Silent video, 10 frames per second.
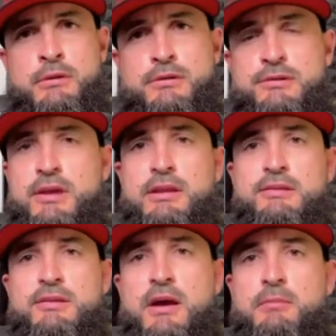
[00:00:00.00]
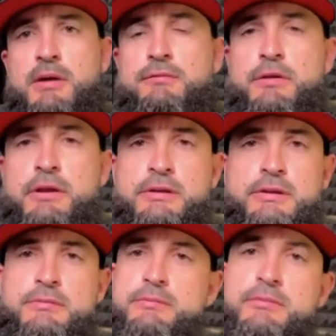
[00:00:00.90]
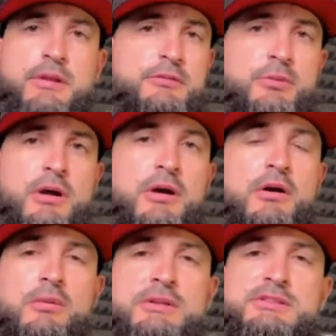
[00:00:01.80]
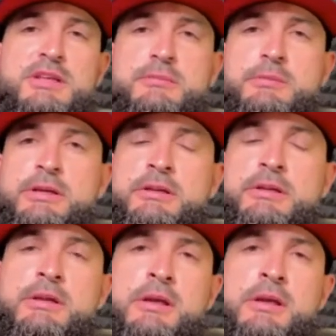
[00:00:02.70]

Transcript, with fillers: state is not my friend. That's what I always say, man.